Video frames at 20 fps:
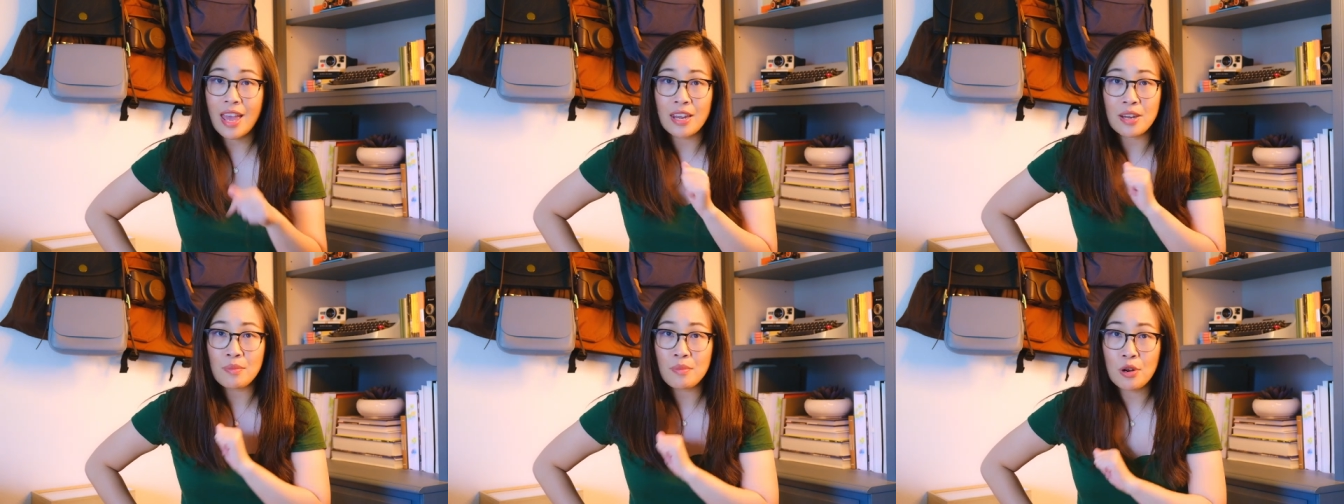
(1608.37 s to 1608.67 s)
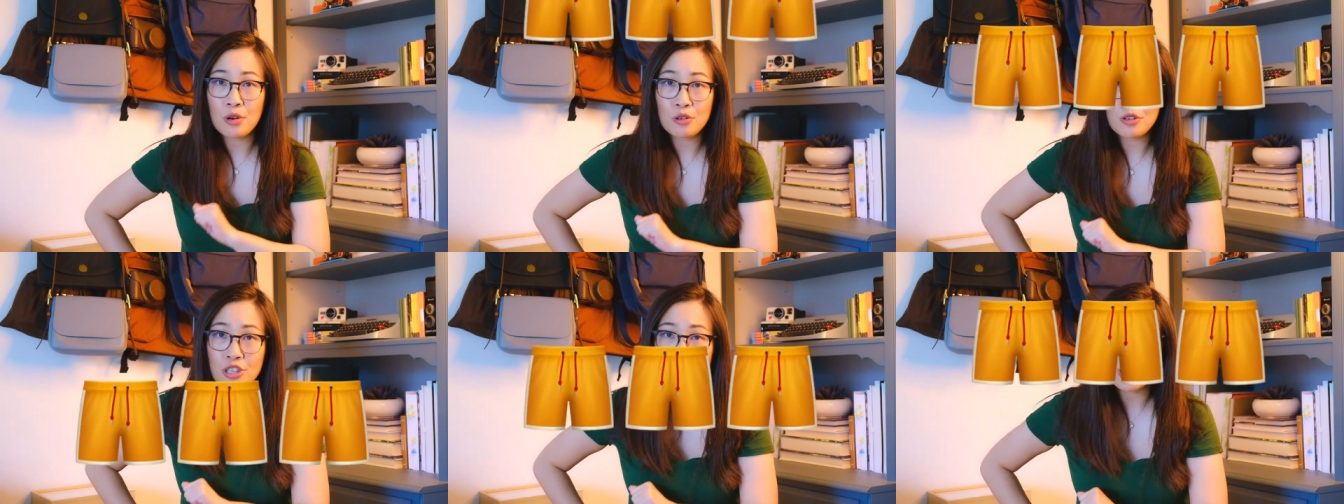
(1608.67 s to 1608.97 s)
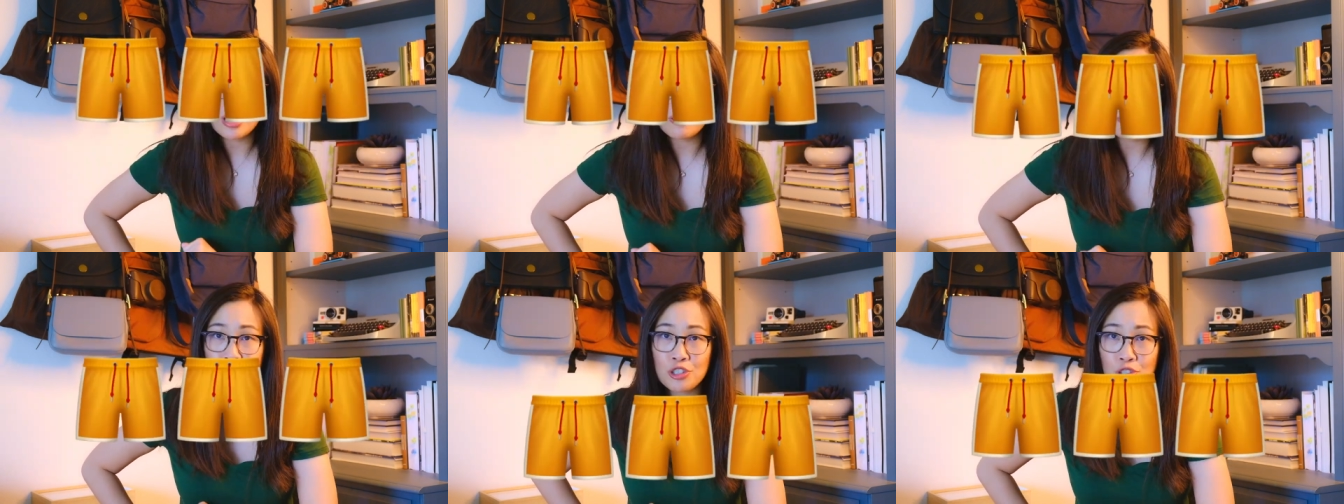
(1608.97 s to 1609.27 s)
an
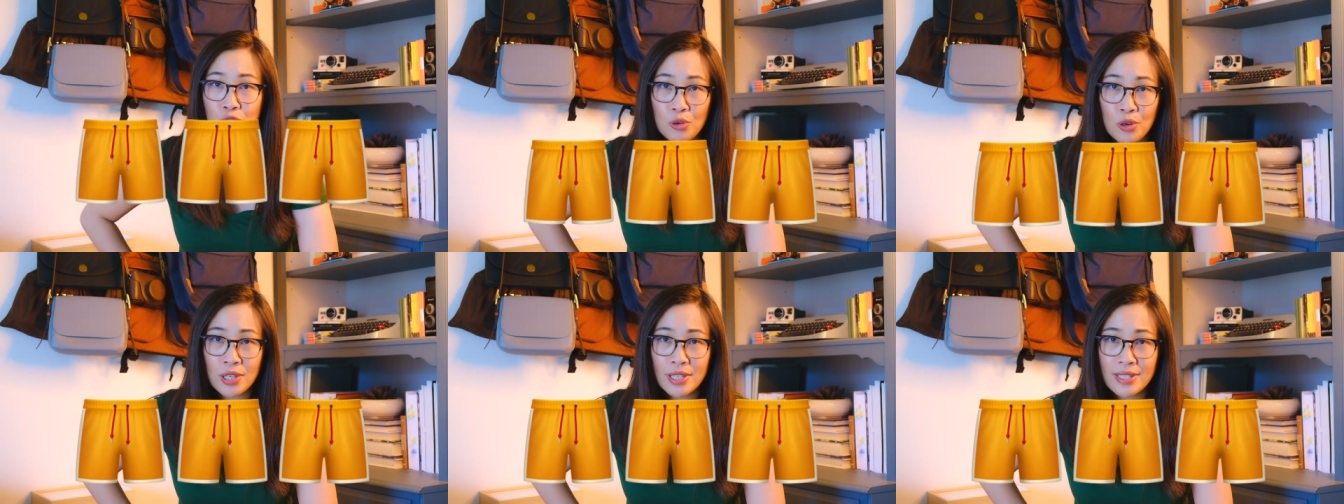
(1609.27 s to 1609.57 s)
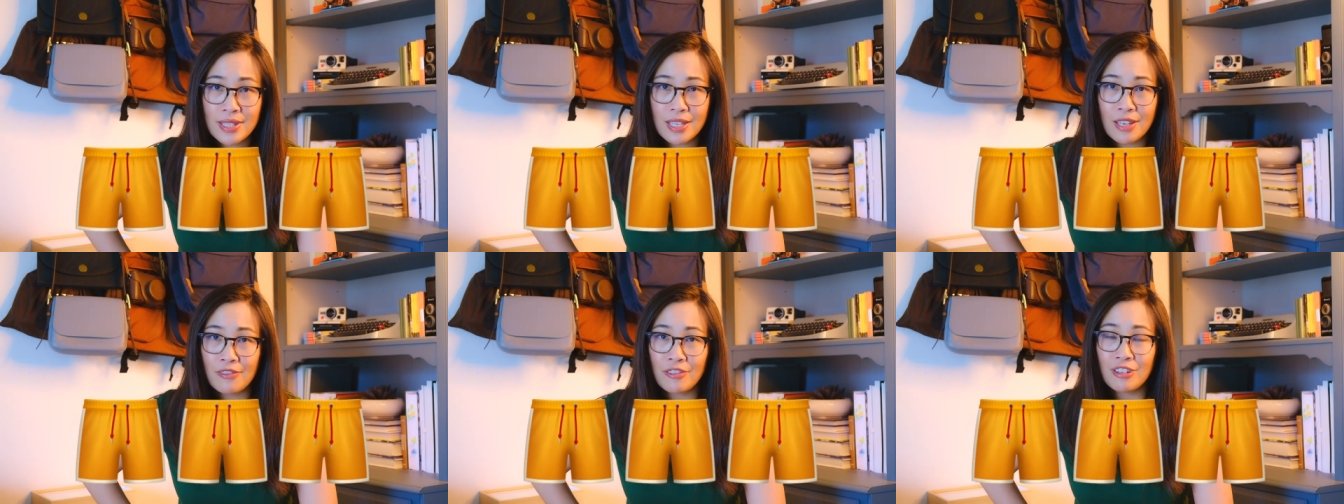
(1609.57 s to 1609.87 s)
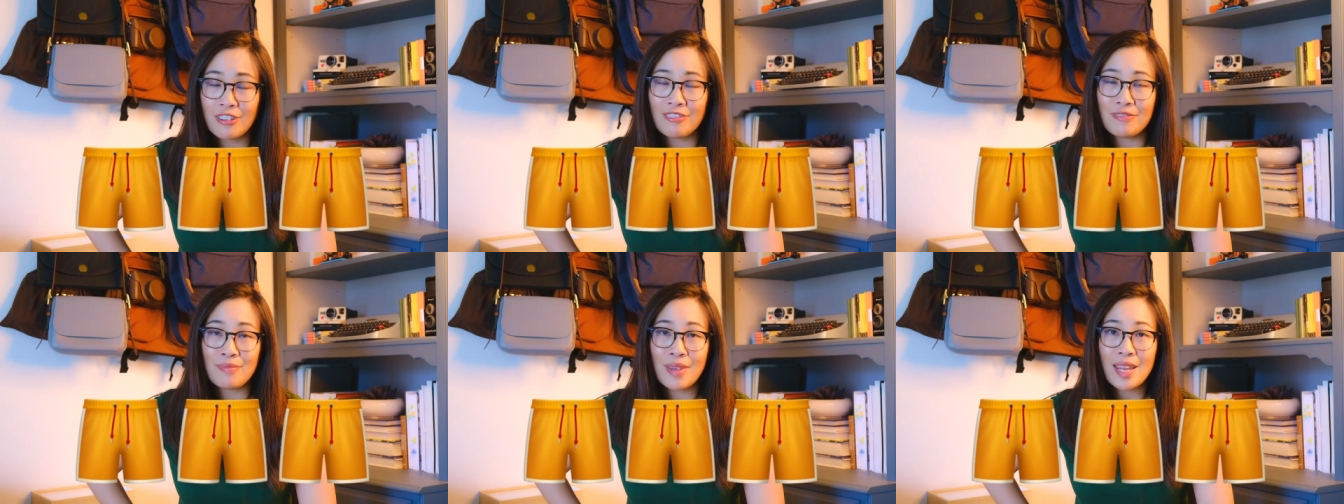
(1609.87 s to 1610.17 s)
emoji of shorts if
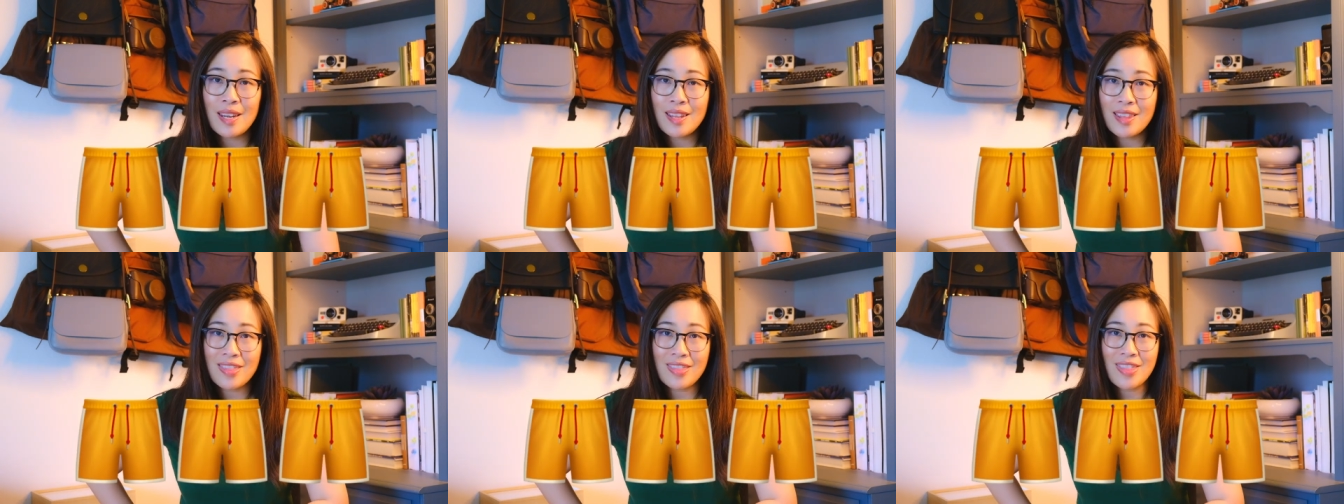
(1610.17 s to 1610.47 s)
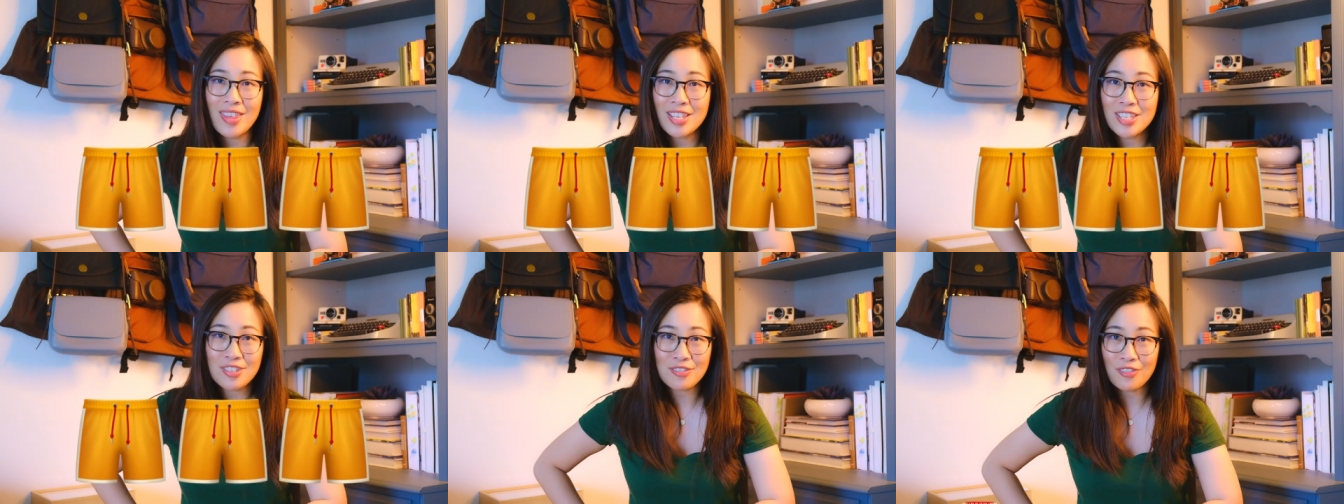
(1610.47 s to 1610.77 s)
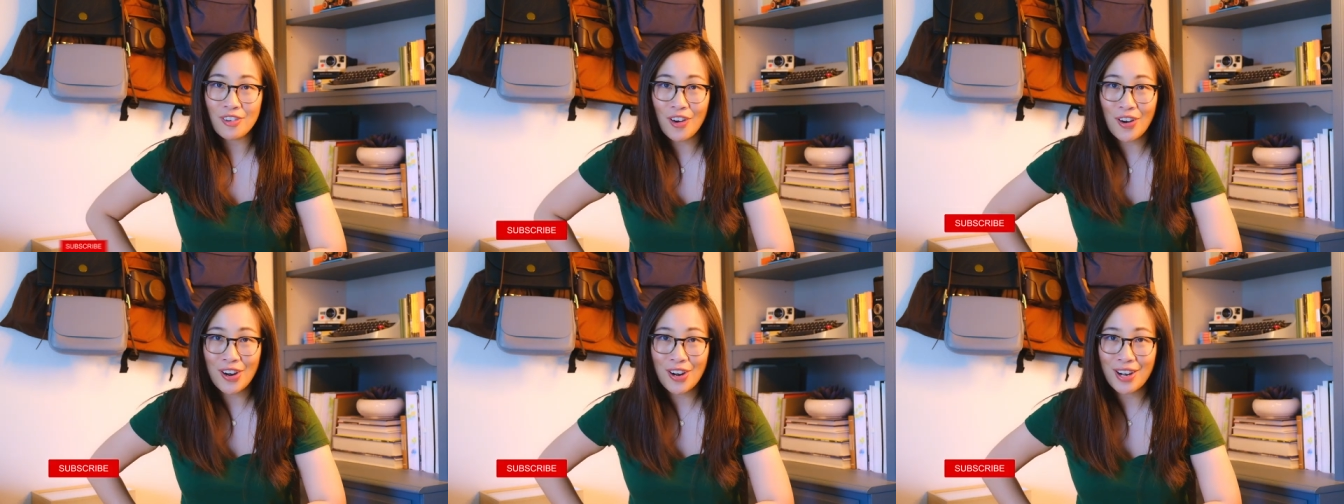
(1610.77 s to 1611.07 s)
you've made it this
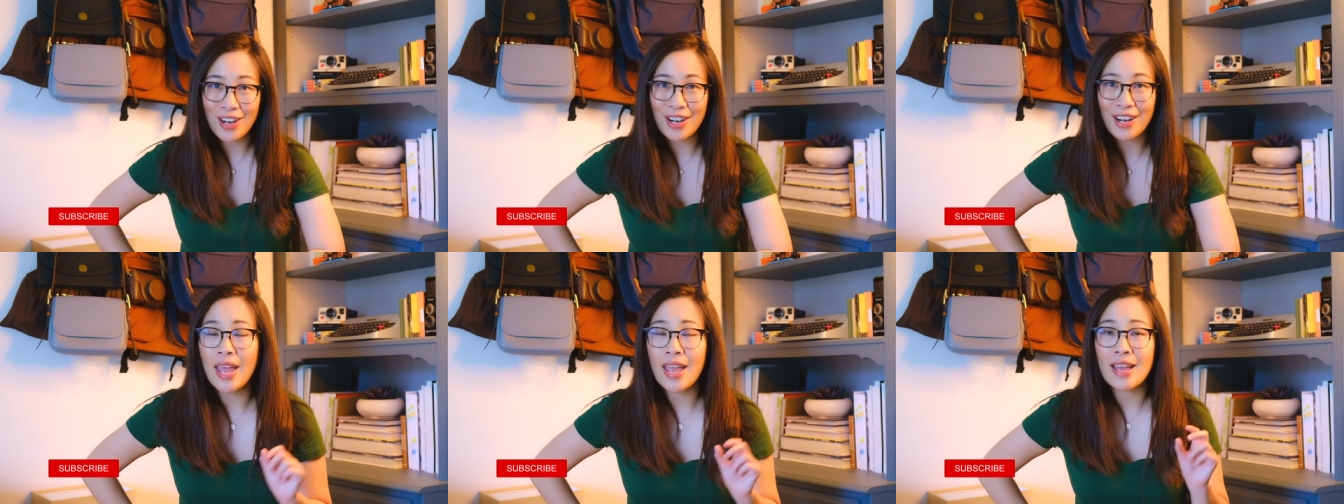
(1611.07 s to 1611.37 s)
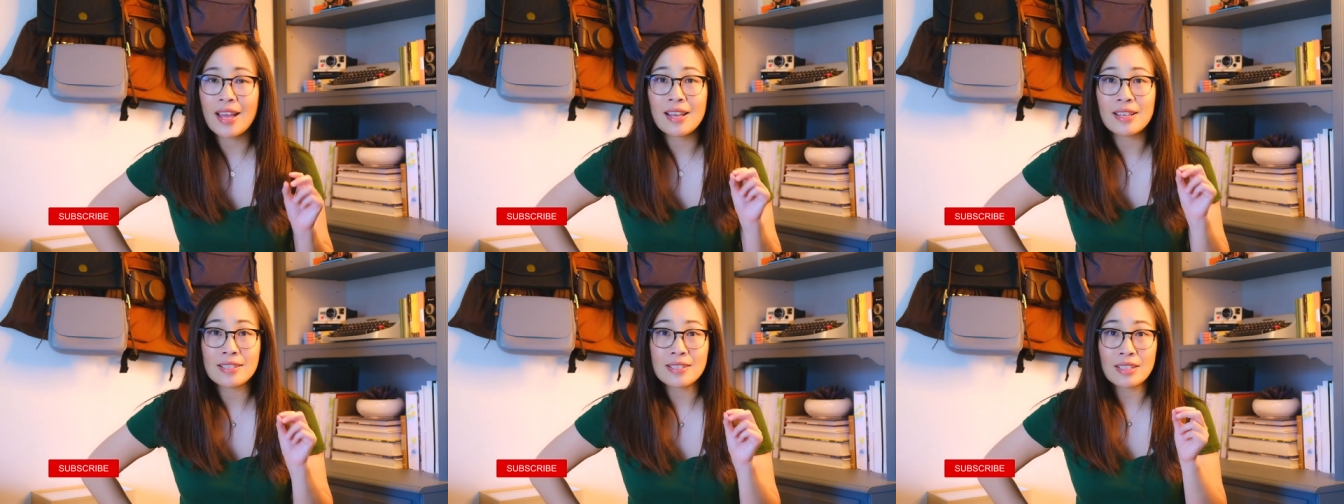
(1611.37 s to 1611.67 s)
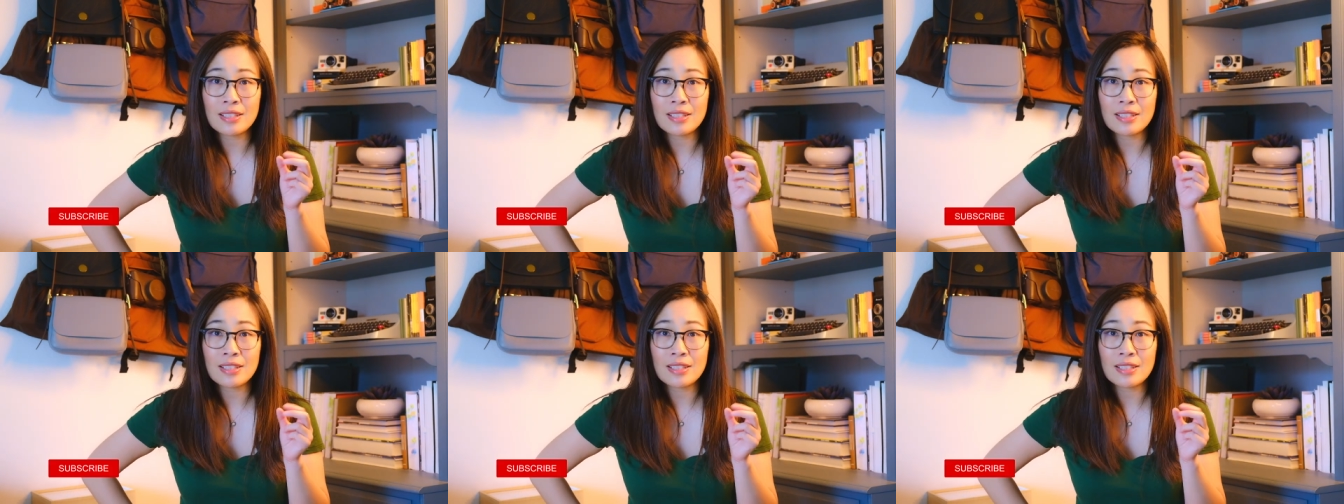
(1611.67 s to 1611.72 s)
far and